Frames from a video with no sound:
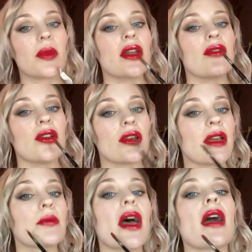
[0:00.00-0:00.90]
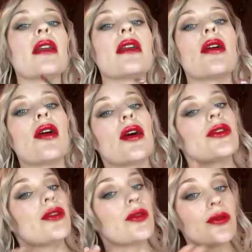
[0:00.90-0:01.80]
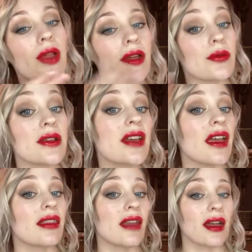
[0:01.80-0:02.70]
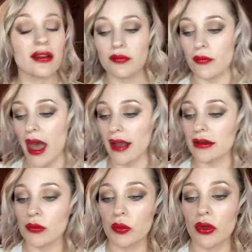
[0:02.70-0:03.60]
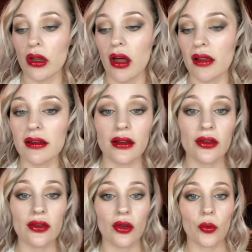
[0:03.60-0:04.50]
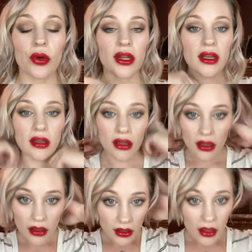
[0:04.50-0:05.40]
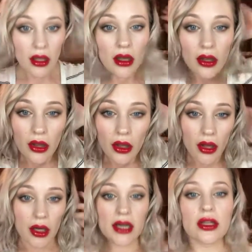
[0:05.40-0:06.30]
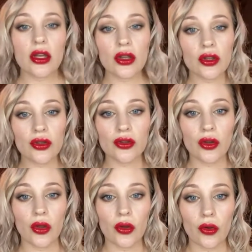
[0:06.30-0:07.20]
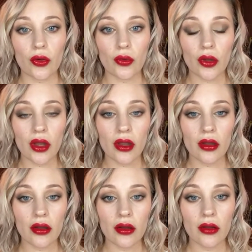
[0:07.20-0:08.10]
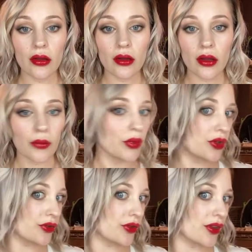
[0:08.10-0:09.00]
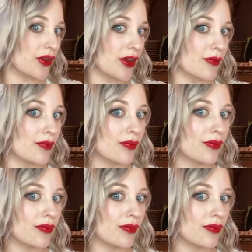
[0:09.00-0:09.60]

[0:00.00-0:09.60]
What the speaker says: But if you're like patting it on, you like retain that maximum gloss, and it's so pretty. All right, so I'm pretty sure that's it.